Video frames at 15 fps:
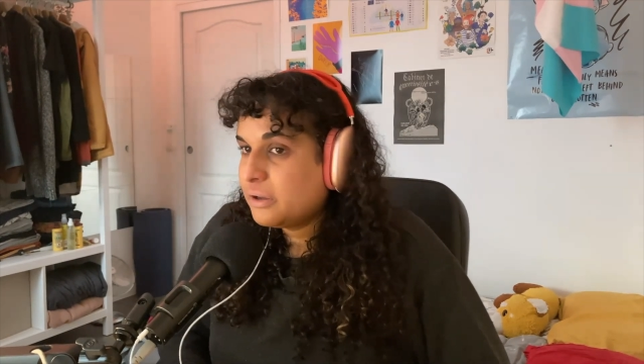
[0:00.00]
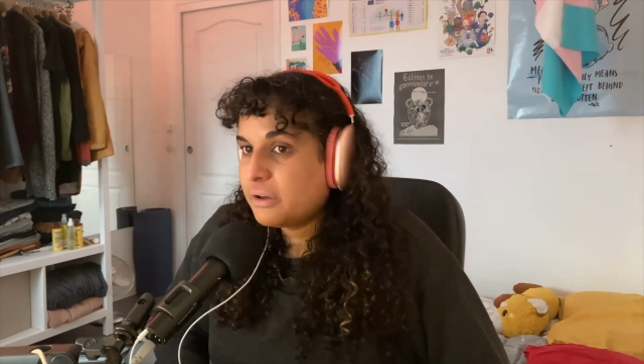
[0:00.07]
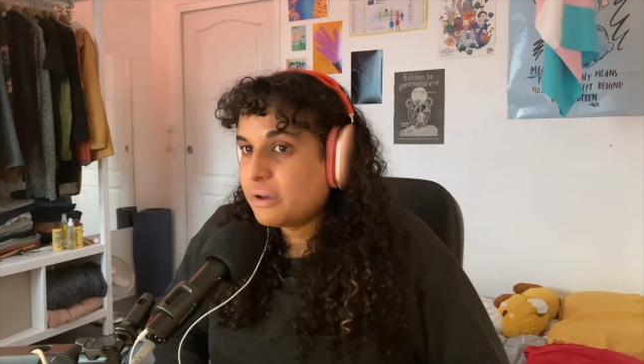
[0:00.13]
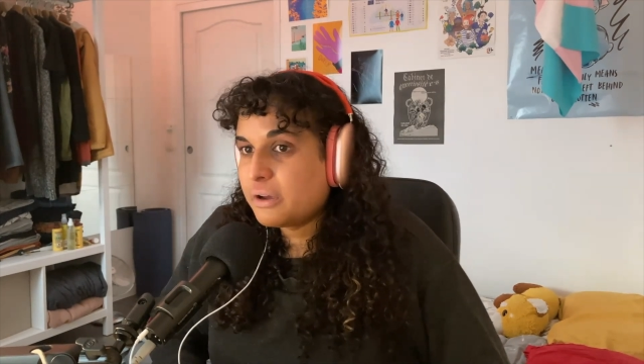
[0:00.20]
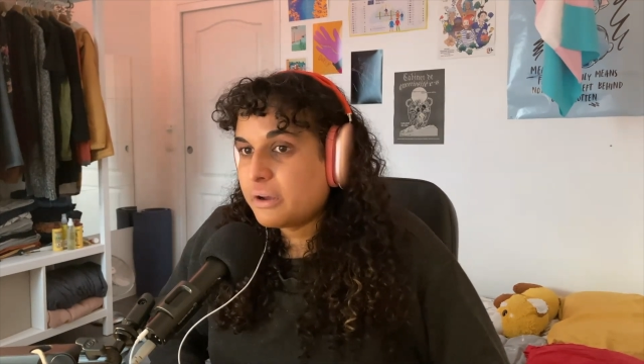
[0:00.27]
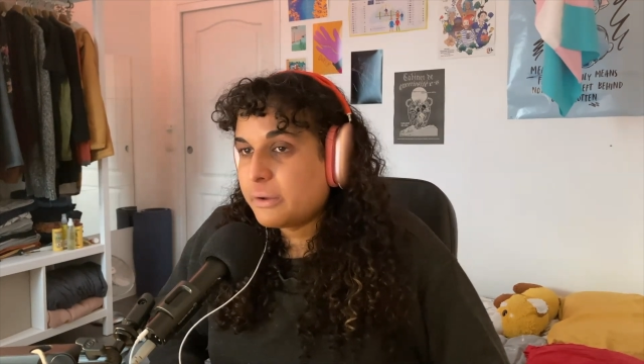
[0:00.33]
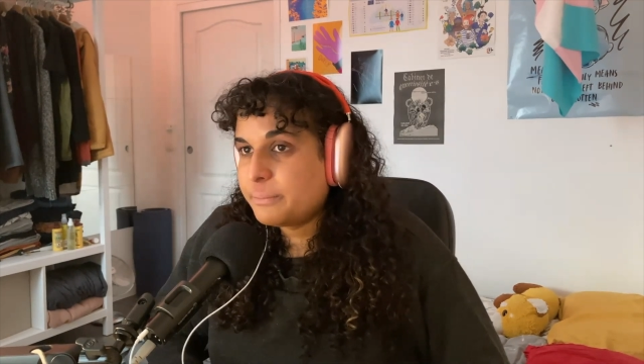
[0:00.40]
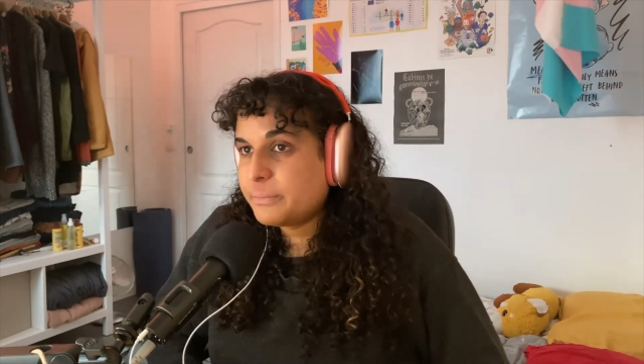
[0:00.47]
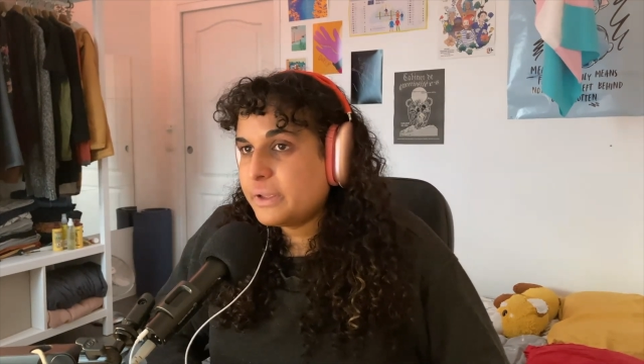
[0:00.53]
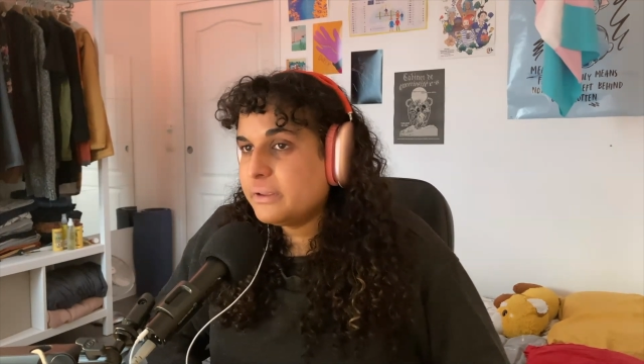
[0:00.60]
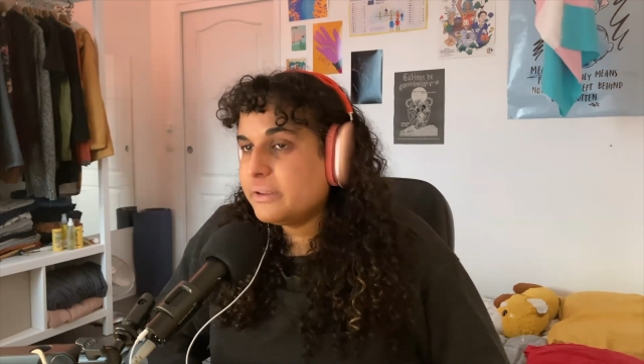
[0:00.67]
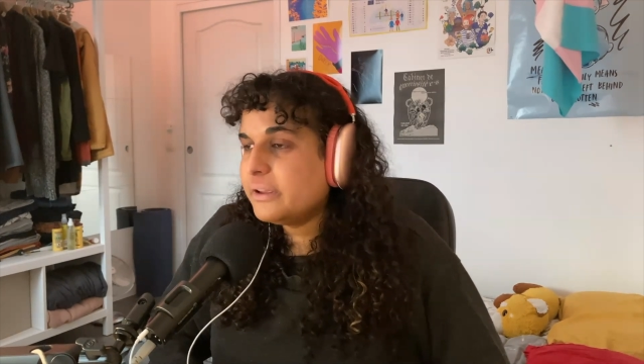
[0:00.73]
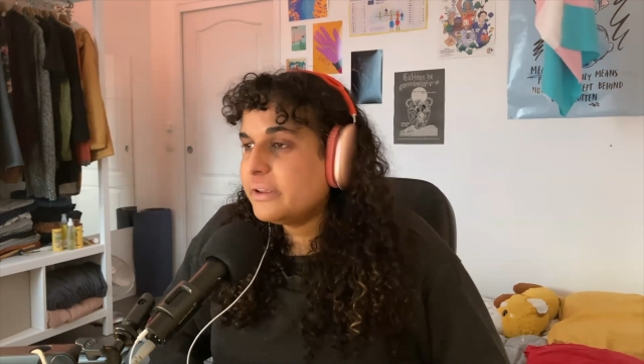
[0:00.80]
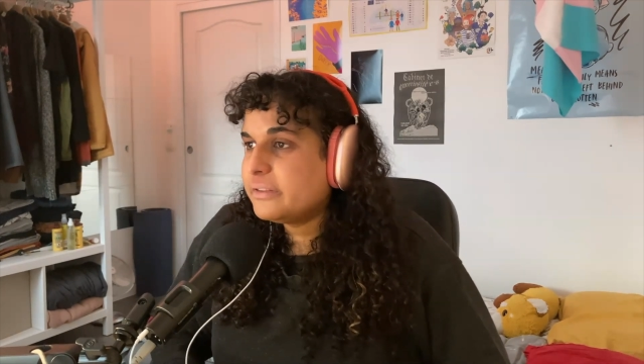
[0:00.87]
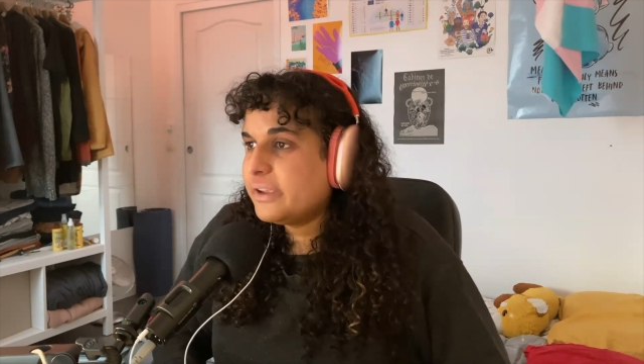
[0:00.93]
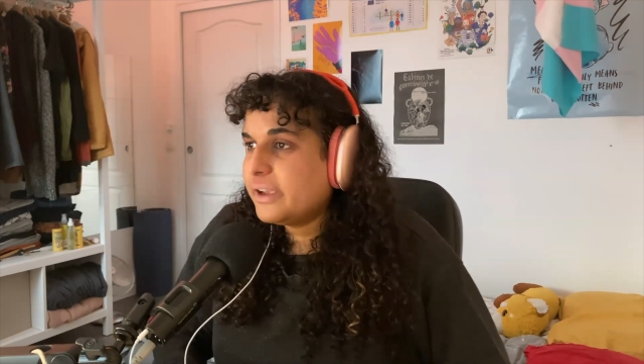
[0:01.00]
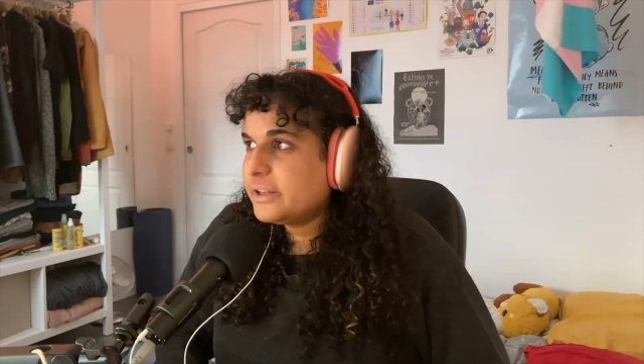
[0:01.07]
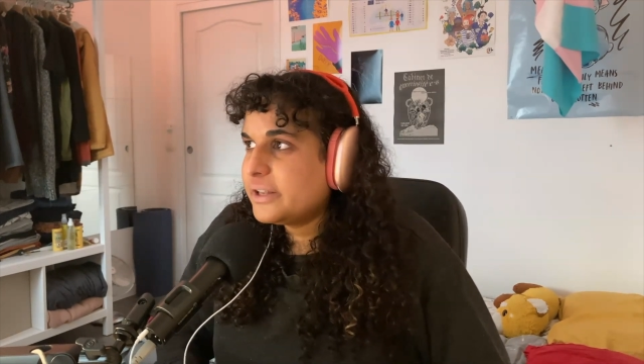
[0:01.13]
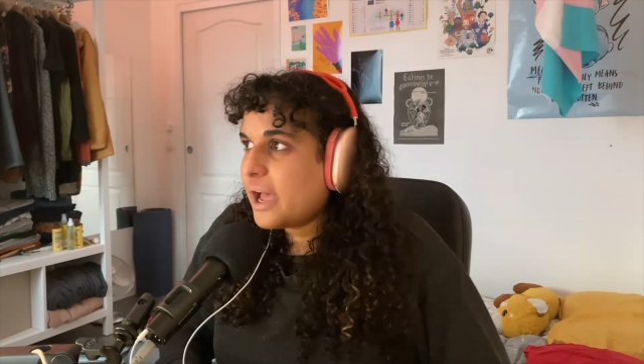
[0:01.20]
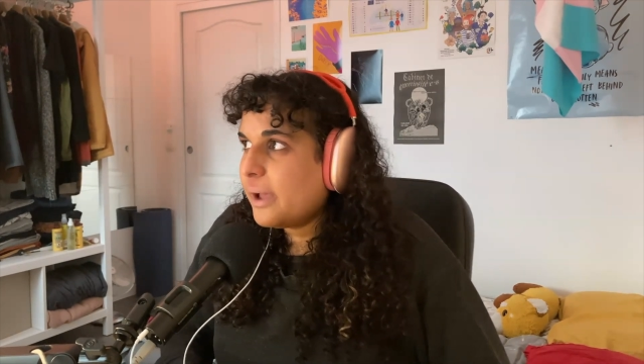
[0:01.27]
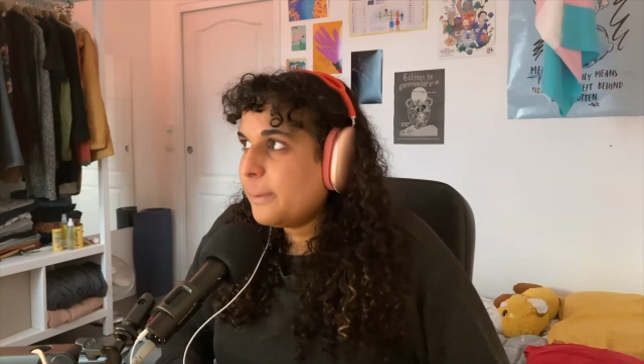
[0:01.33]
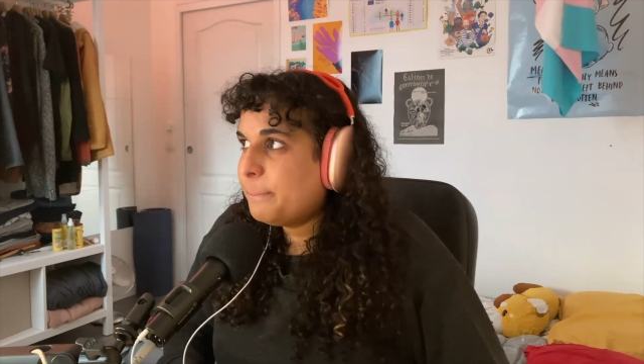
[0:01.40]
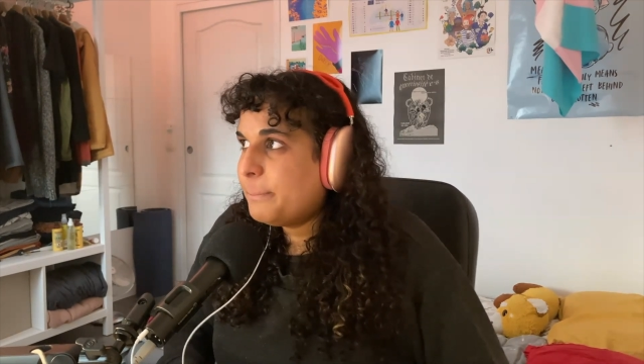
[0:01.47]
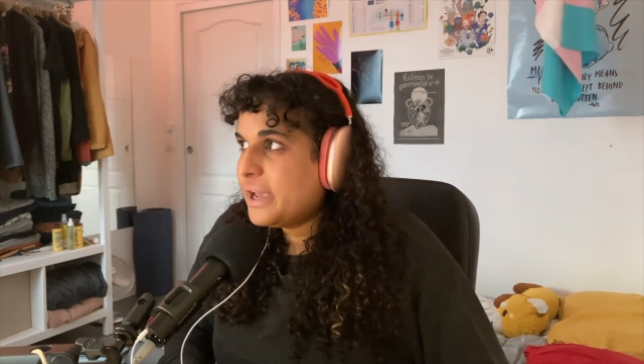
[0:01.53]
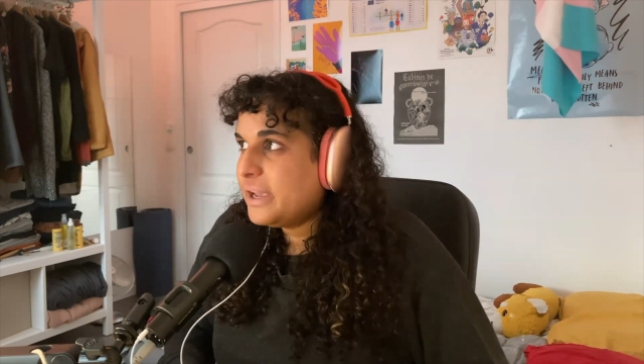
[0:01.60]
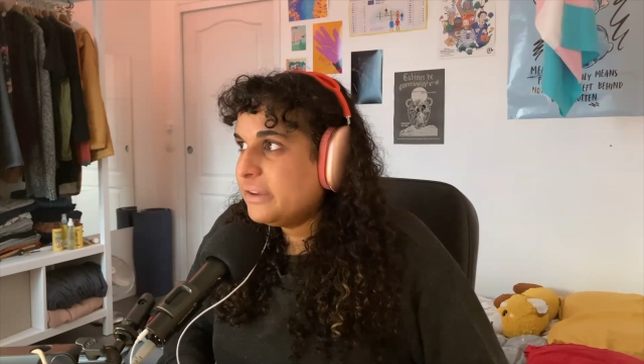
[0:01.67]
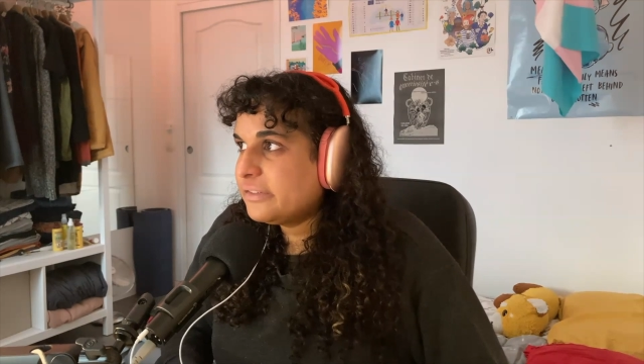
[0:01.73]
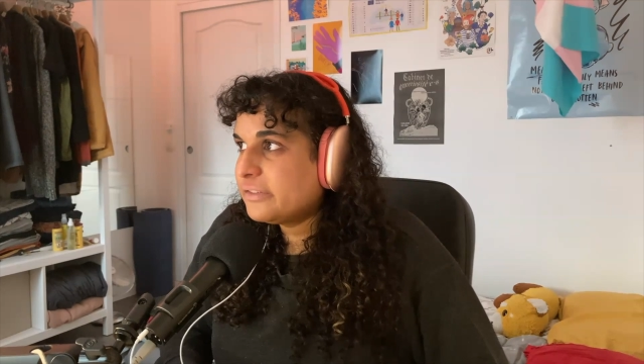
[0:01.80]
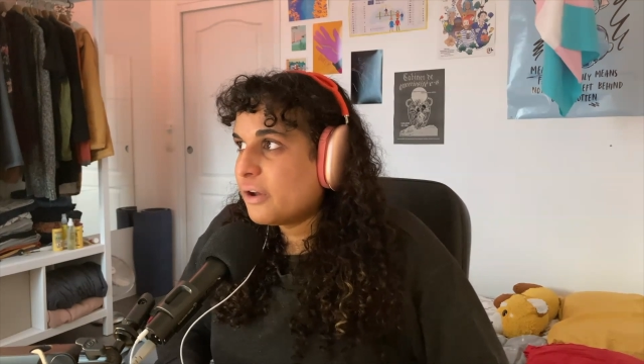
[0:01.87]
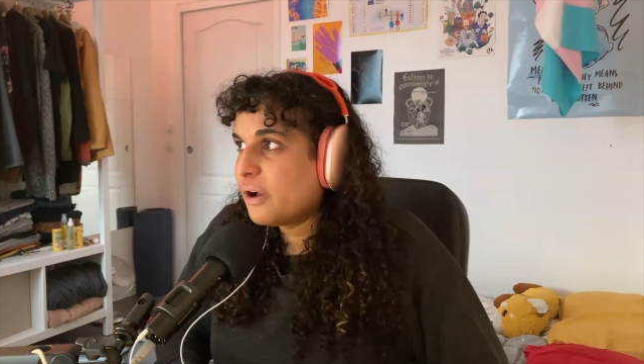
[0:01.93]
They're not
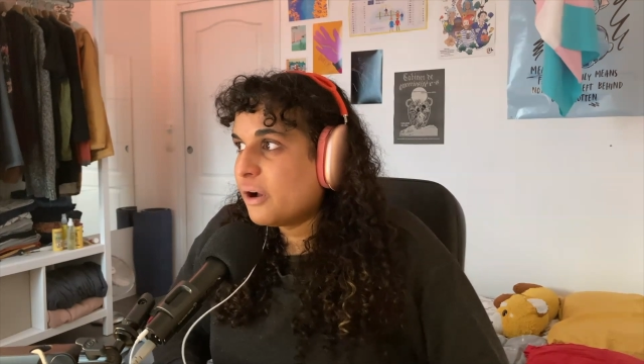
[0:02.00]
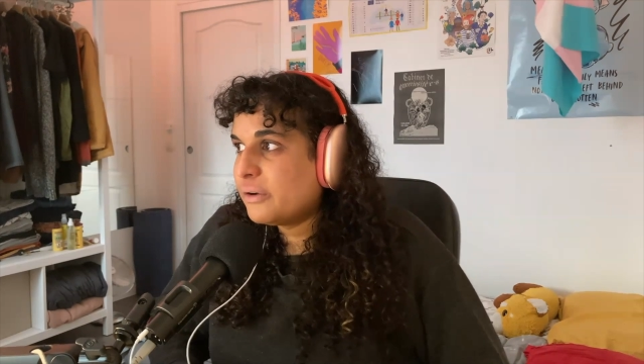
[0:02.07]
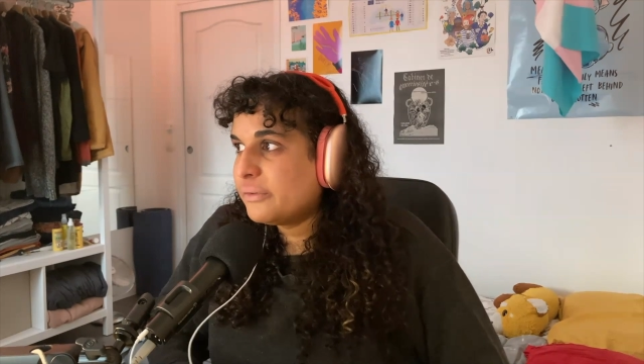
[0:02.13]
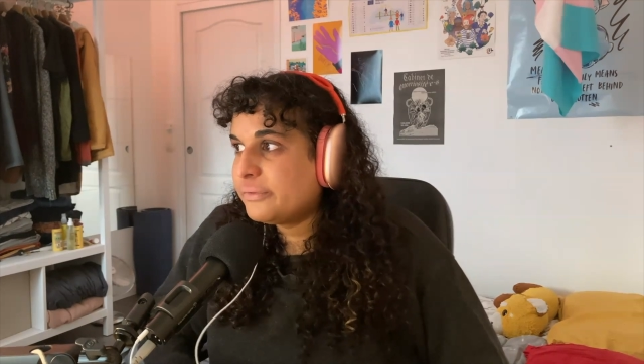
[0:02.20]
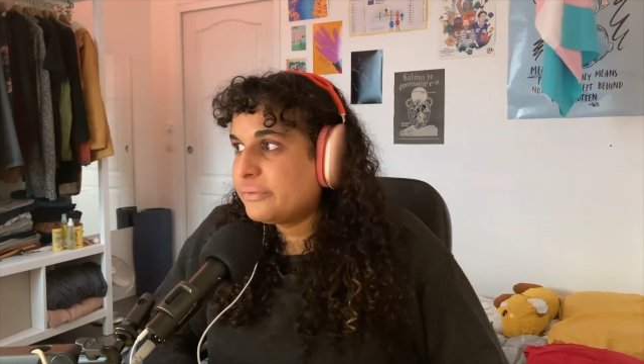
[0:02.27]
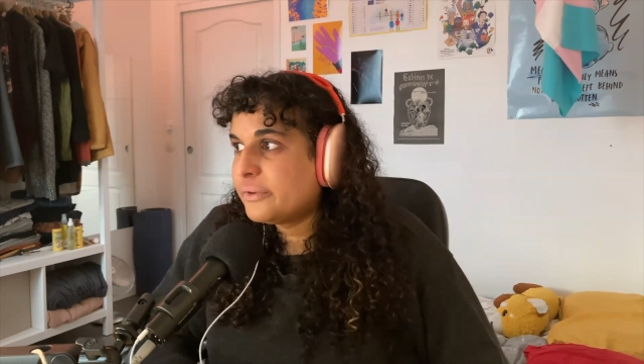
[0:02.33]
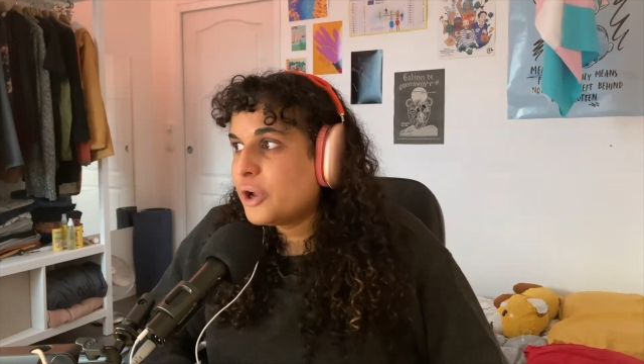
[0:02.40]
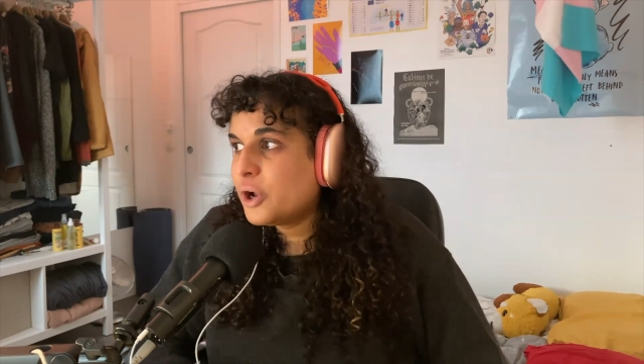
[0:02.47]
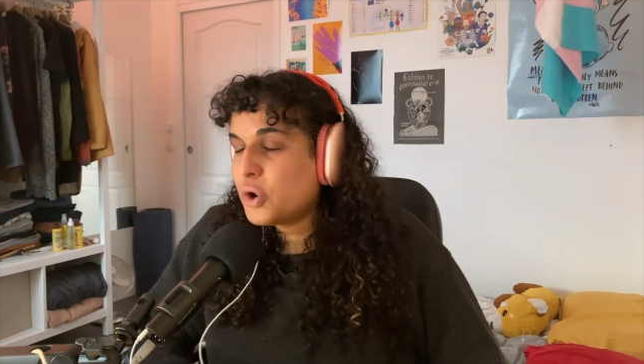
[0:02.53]
based off